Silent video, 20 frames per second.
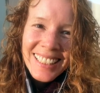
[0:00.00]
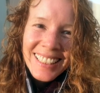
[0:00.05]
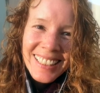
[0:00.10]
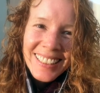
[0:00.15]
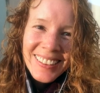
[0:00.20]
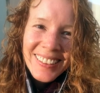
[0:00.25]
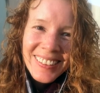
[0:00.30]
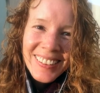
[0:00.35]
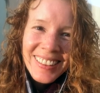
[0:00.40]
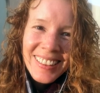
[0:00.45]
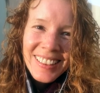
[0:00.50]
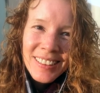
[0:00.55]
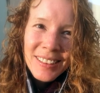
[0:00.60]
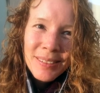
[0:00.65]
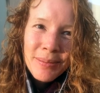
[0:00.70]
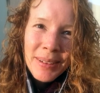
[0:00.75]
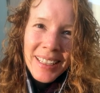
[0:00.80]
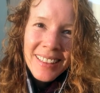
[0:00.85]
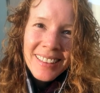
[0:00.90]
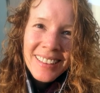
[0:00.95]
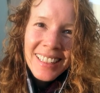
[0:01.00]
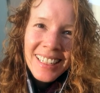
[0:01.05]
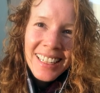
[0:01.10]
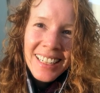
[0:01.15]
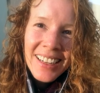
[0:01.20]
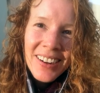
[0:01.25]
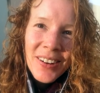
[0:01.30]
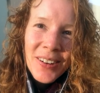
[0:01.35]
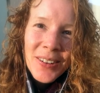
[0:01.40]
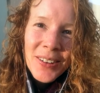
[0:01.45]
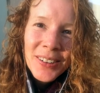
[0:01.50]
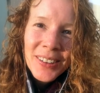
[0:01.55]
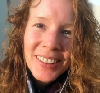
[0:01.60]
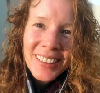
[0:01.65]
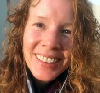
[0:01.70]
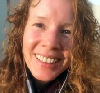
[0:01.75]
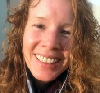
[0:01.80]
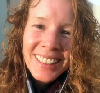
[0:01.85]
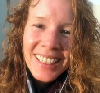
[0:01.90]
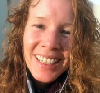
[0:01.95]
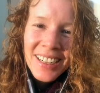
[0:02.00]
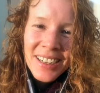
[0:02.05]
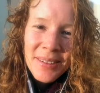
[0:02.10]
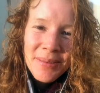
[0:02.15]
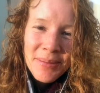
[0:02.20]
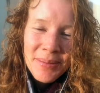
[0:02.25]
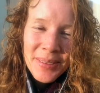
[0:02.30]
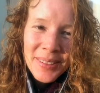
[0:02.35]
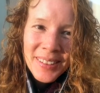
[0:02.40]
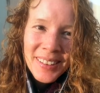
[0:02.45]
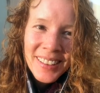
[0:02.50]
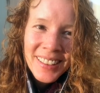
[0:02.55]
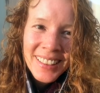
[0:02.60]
So it's basically all comes